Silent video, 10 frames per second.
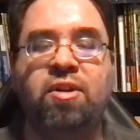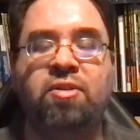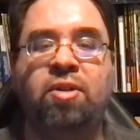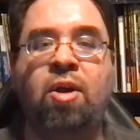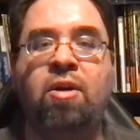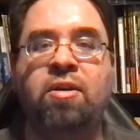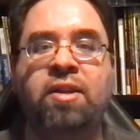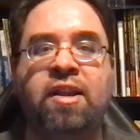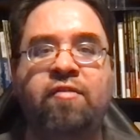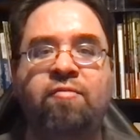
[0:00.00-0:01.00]
Long
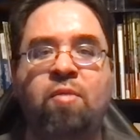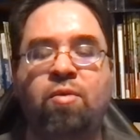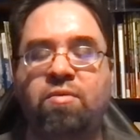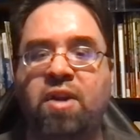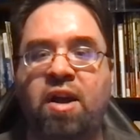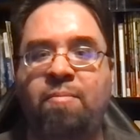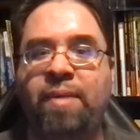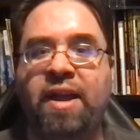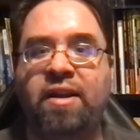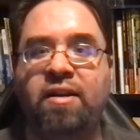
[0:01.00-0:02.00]
Live Mortal
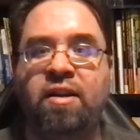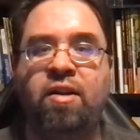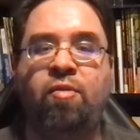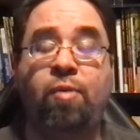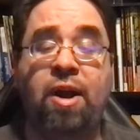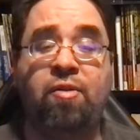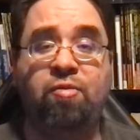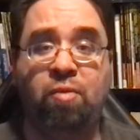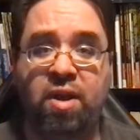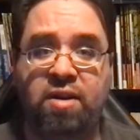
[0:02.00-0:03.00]
Kombat Round
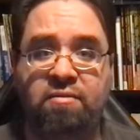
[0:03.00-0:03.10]
1,